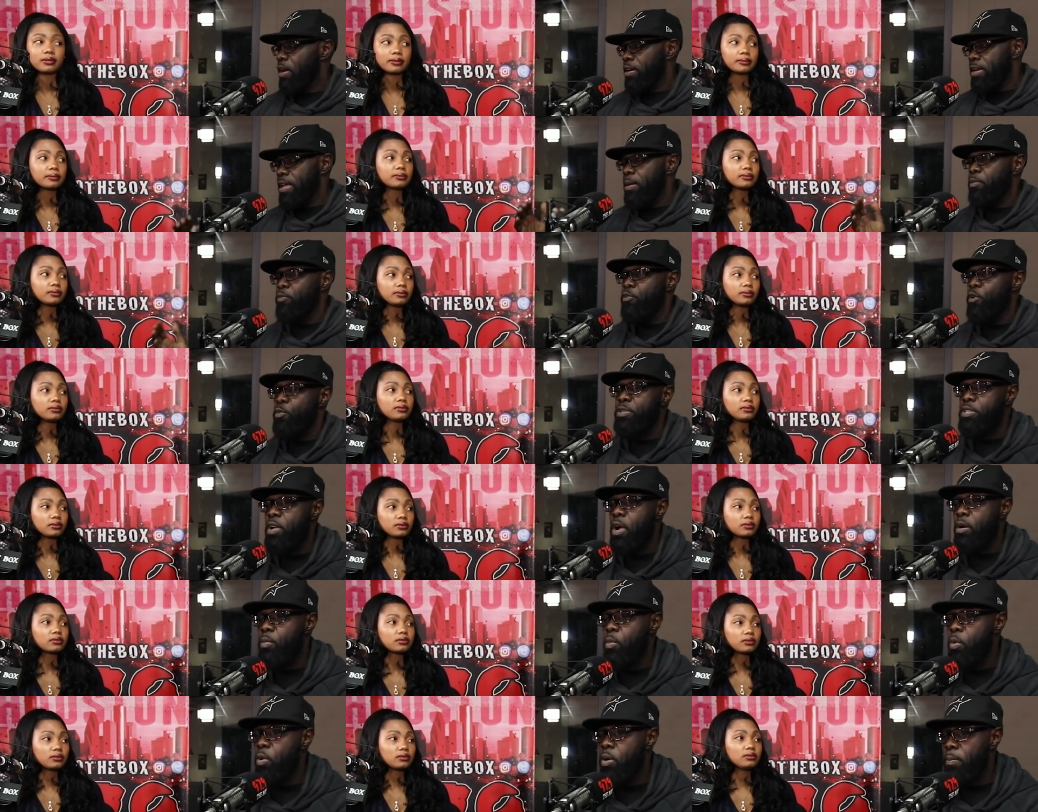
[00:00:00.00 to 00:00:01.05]
Speaker 1: All right, now before we
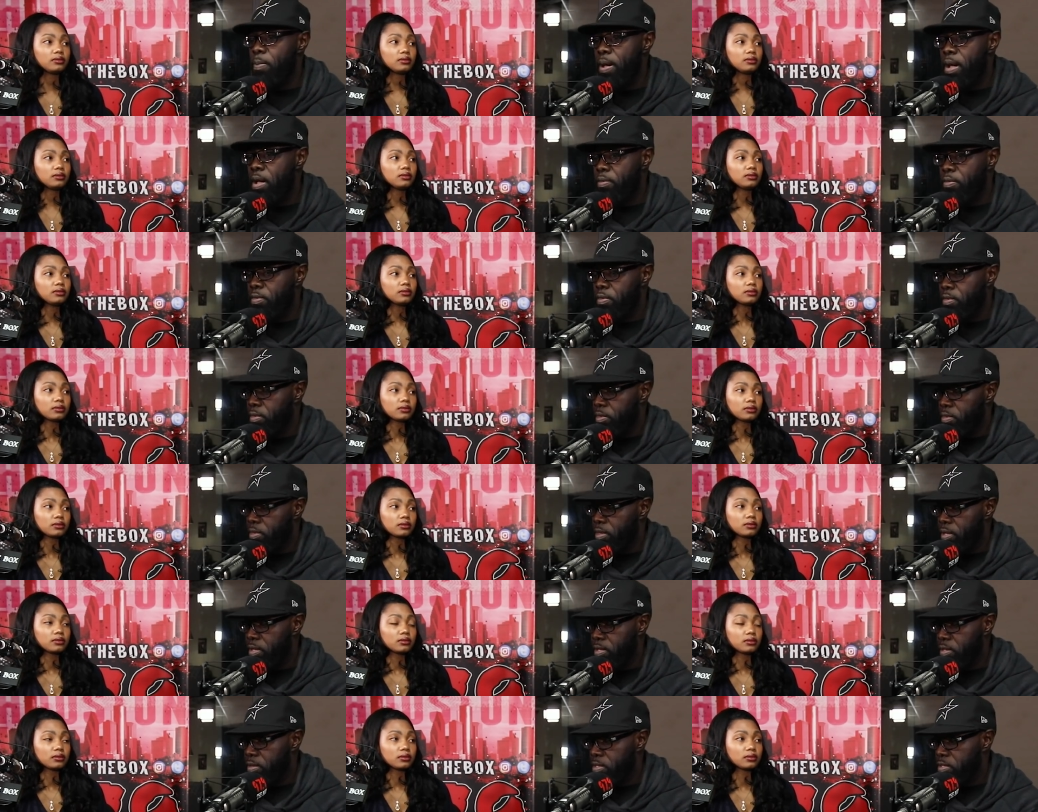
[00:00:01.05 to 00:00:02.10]
talk more about
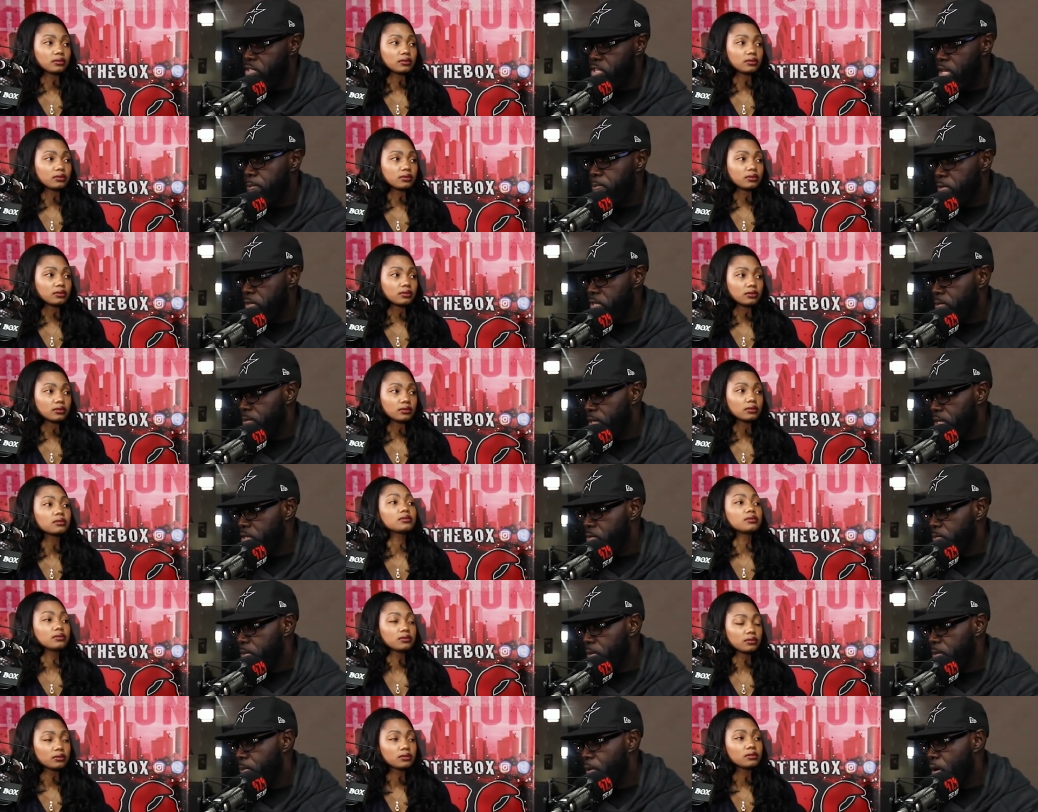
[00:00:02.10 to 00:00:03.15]
the the championship that
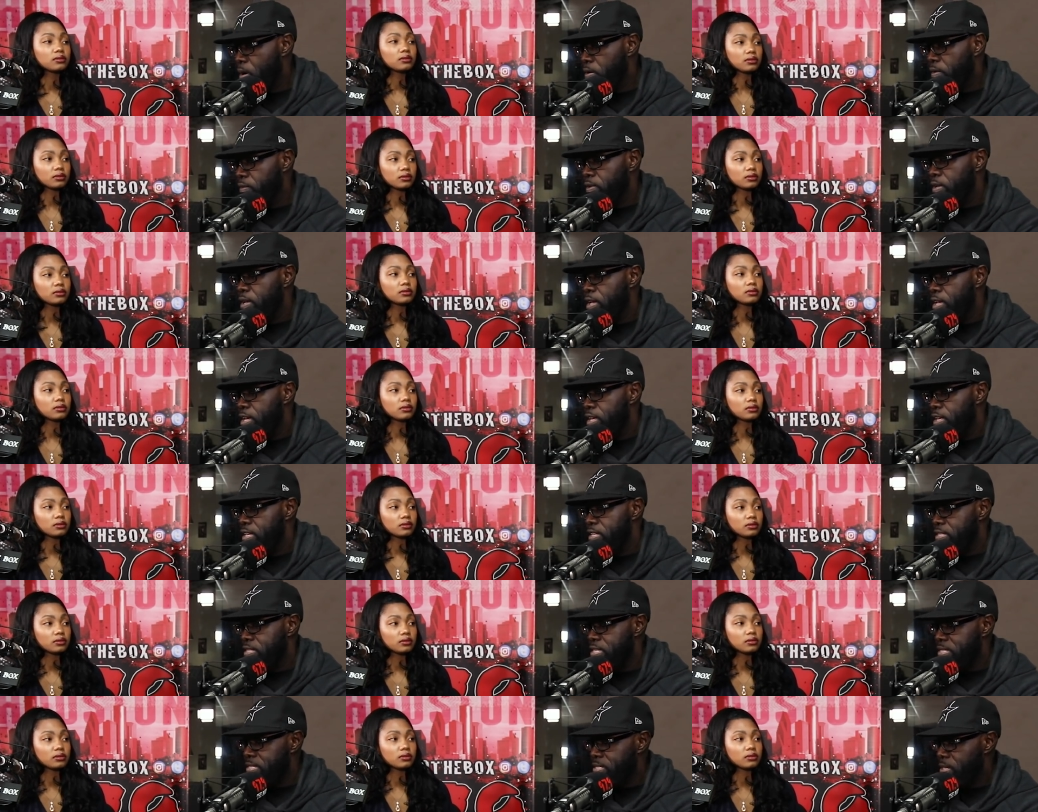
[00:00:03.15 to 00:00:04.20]
you've been a part of,
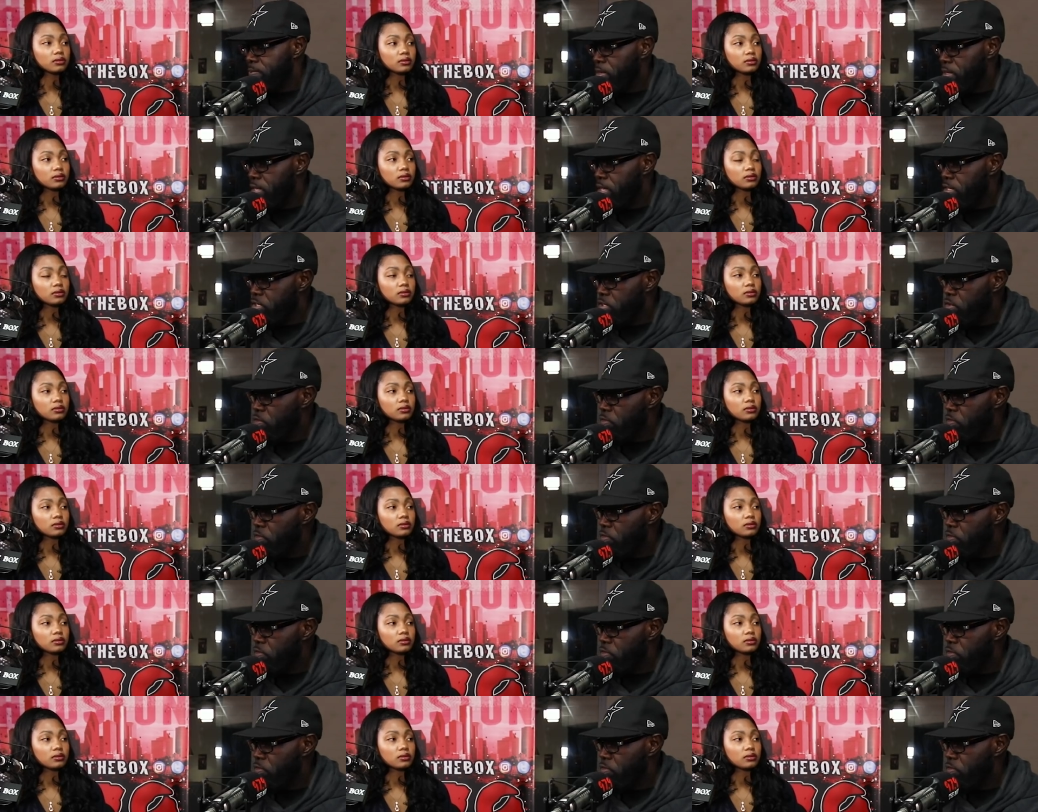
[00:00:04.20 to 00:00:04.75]
is this something that